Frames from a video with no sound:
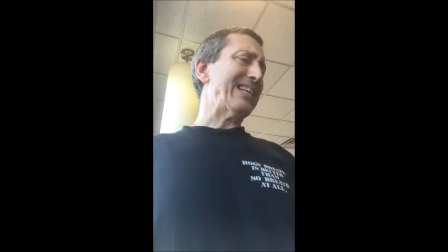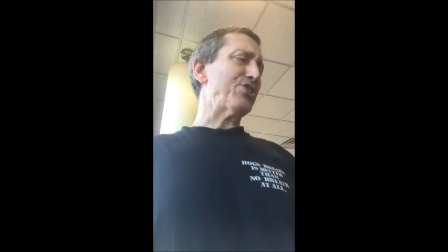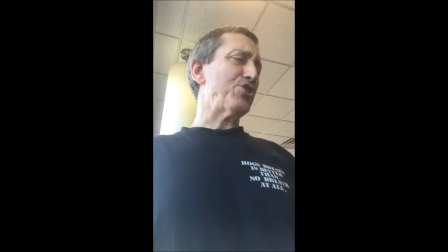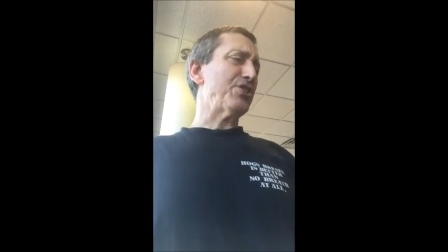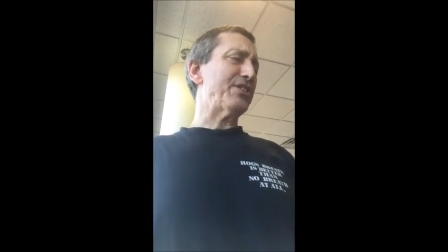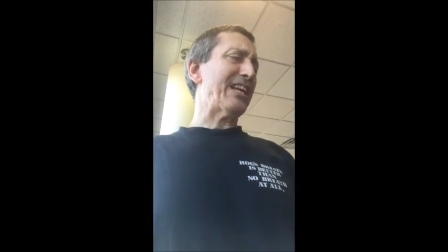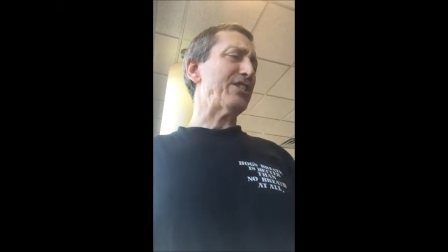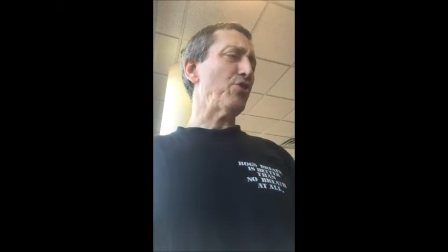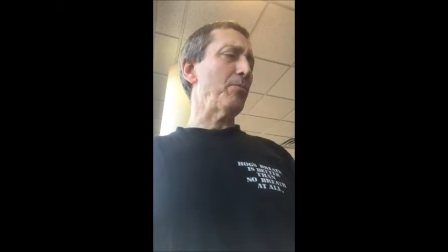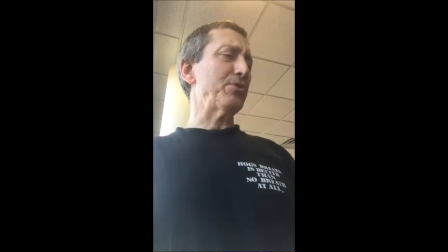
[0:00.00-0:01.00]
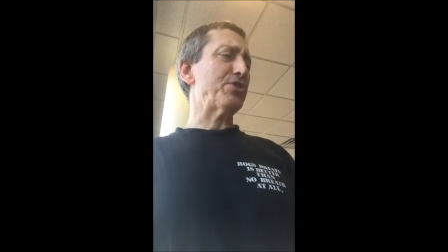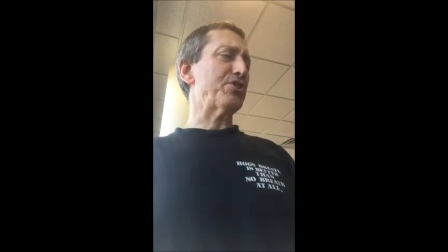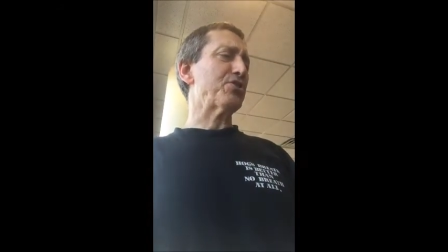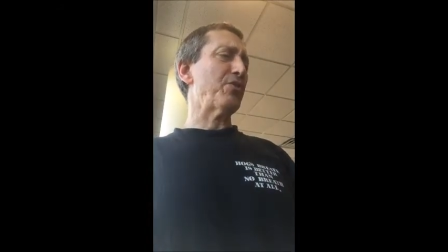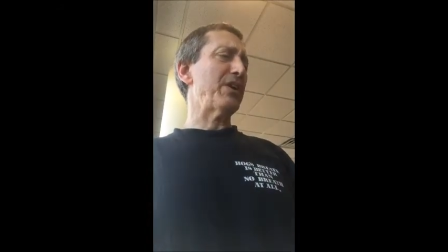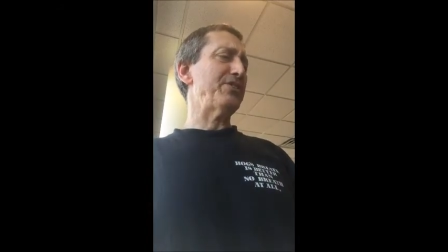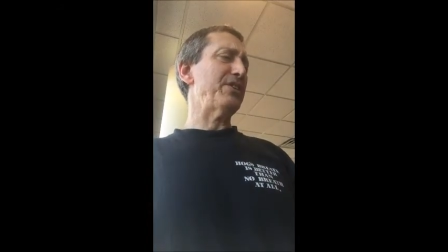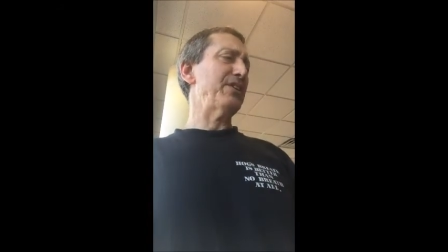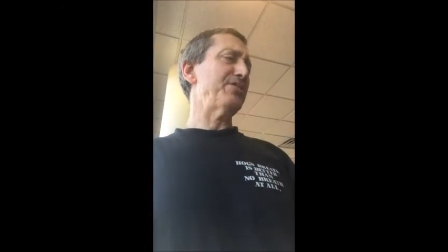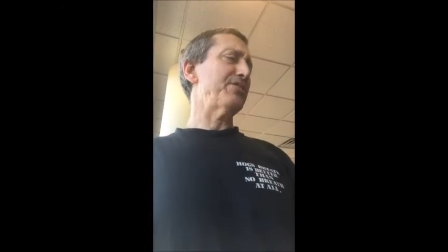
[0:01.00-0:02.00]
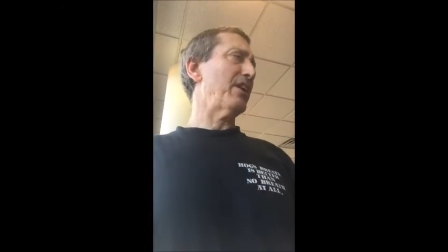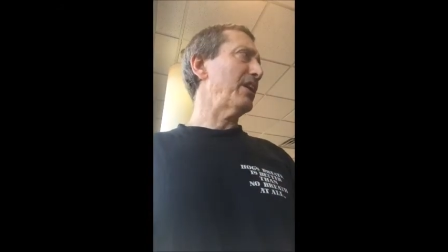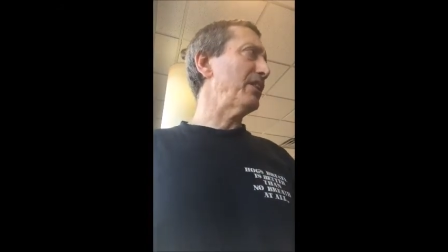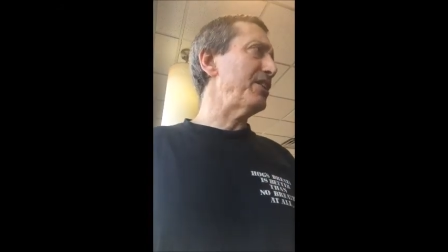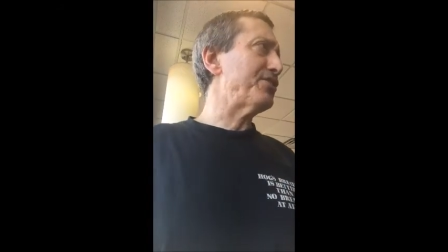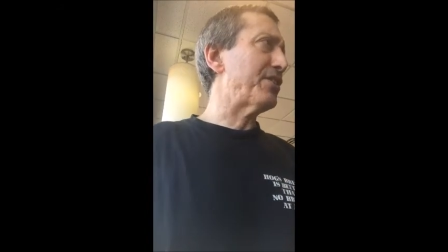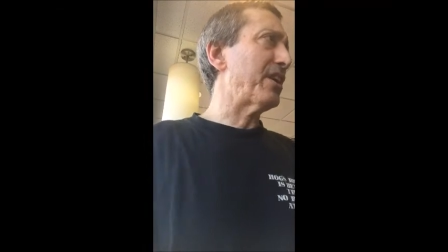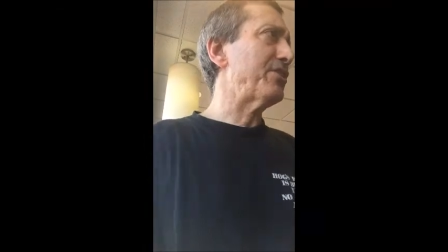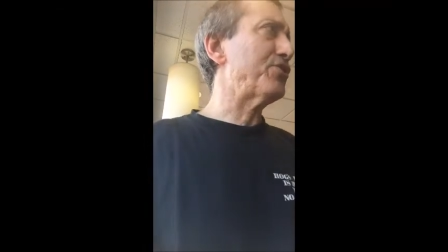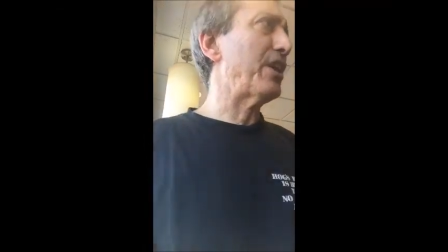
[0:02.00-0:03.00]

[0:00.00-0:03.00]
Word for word: That's just that's almost as crazy as Eileen saying